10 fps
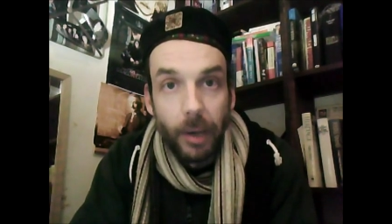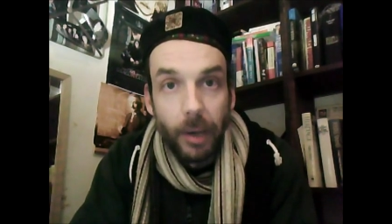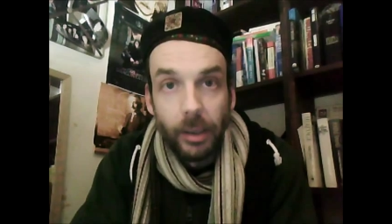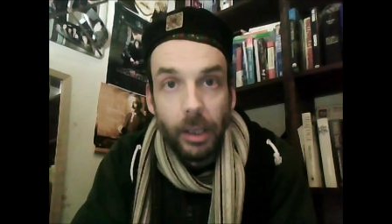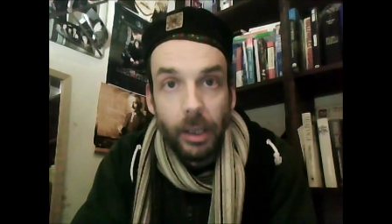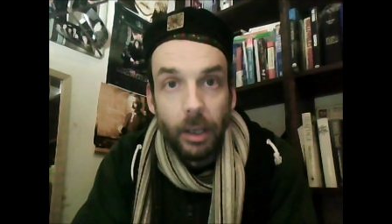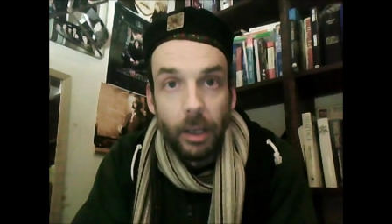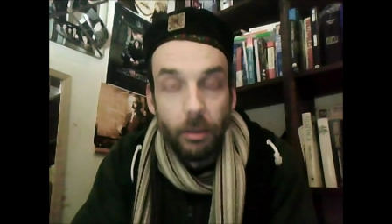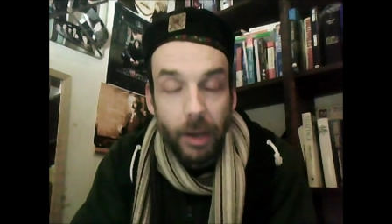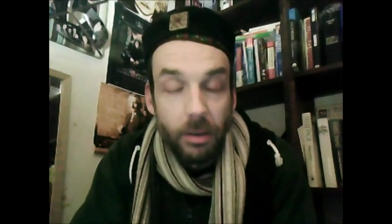practically, uh,
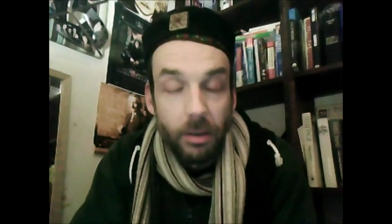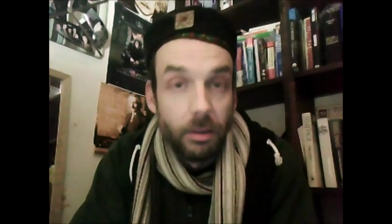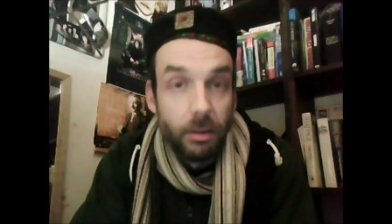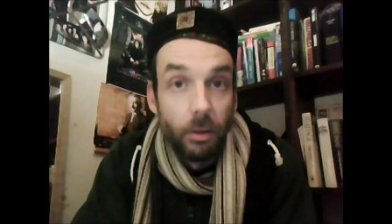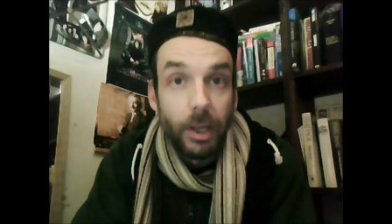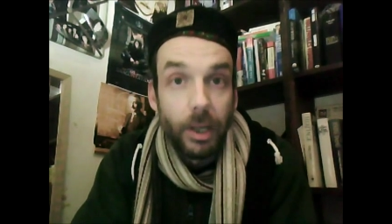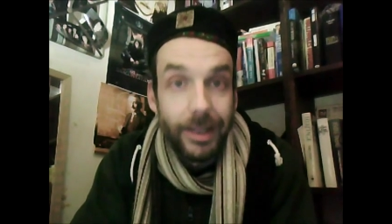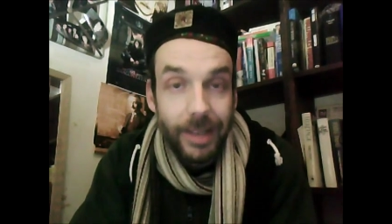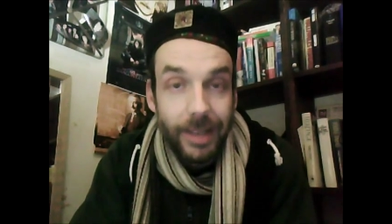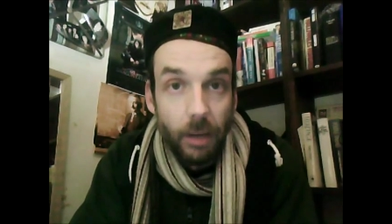who manages to look
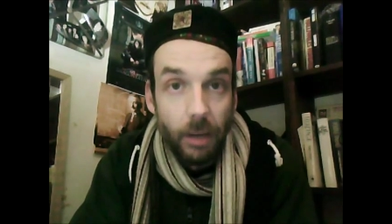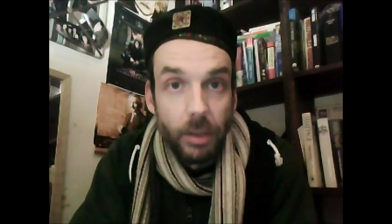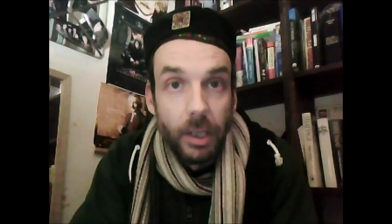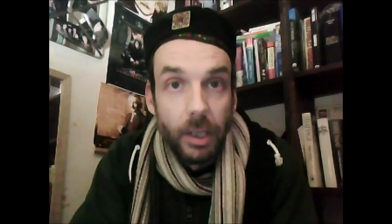and sound